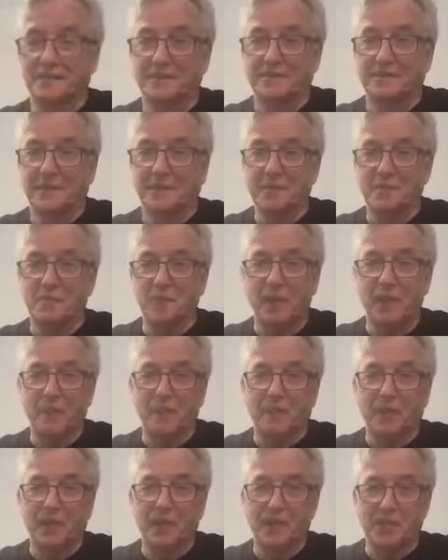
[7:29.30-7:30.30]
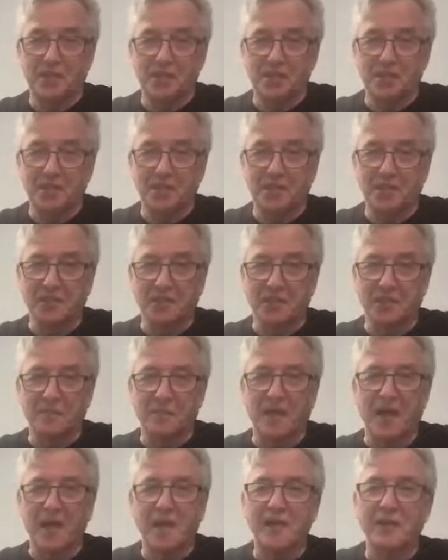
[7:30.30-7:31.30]
That's my big sister
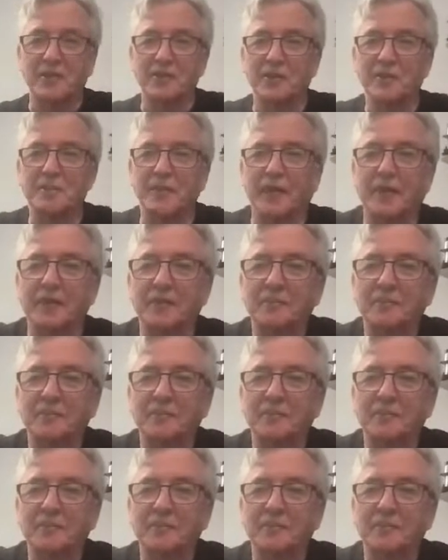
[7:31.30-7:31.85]
spying on me